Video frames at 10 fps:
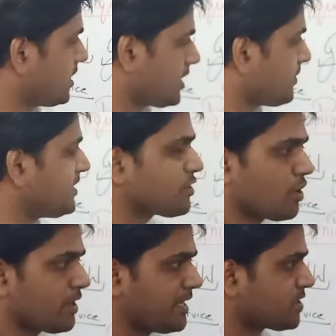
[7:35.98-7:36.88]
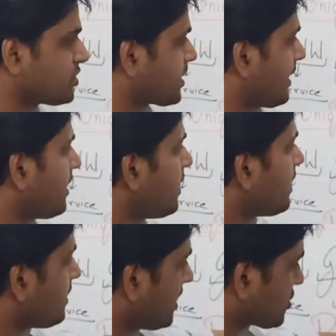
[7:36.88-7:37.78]
It means organization site.
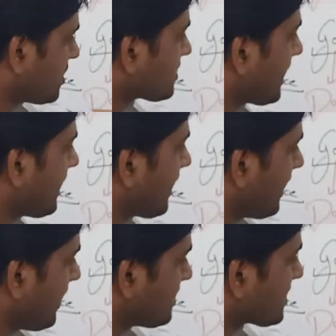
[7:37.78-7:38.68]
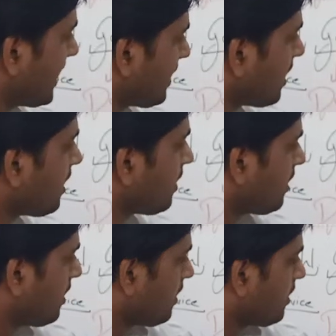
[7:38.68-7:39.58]
National site, Indian site,
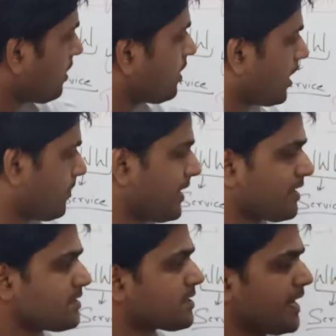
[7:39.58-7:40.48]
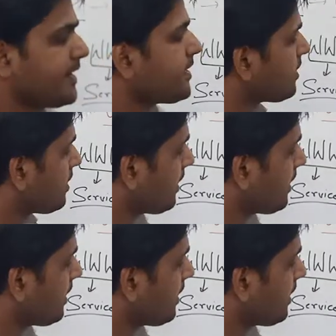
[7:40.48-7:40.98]
American site,